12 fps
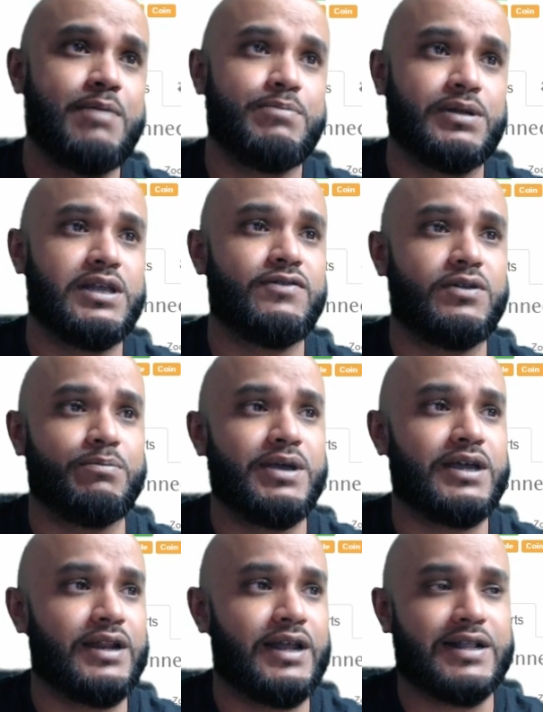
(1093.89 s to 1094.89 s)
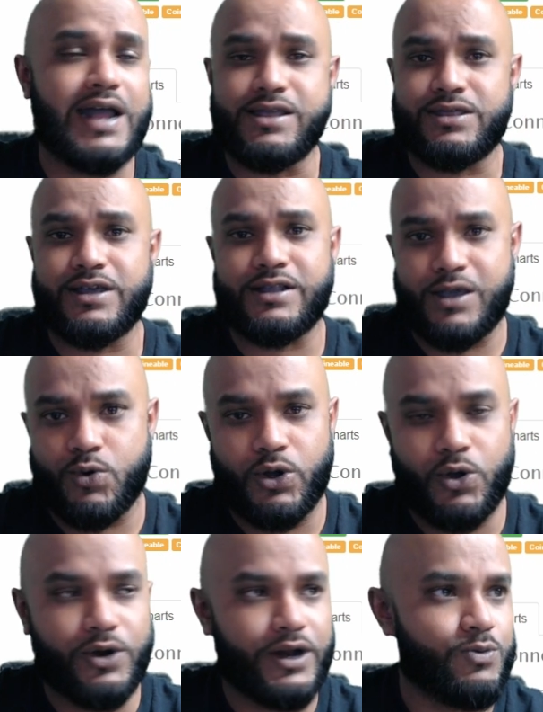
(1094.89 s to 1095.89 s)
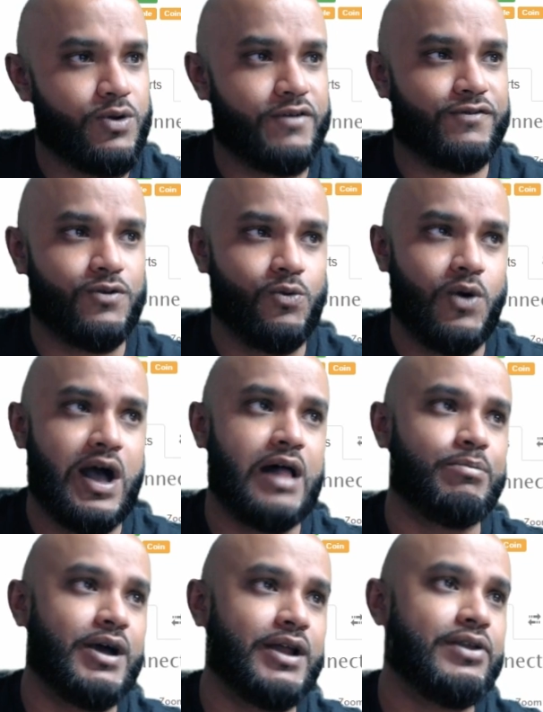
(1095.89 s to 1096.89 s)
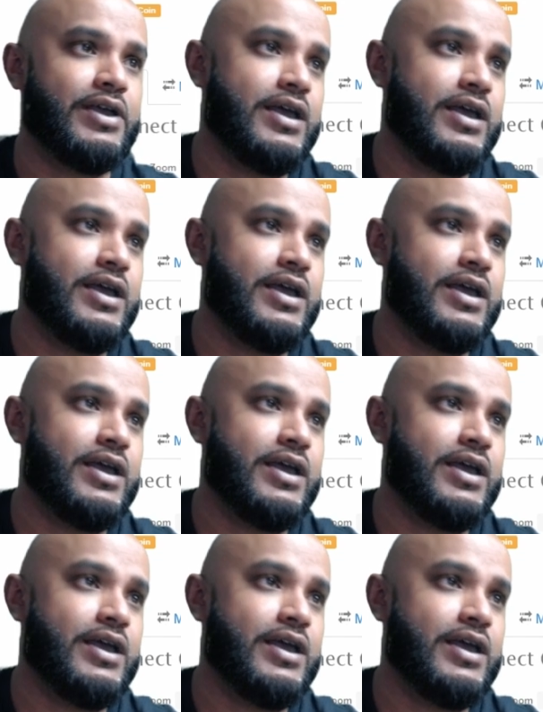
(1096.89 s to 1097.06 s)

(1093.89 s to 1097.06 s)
believed in Bitconnect. I didn't think they were going anywhere for a while, but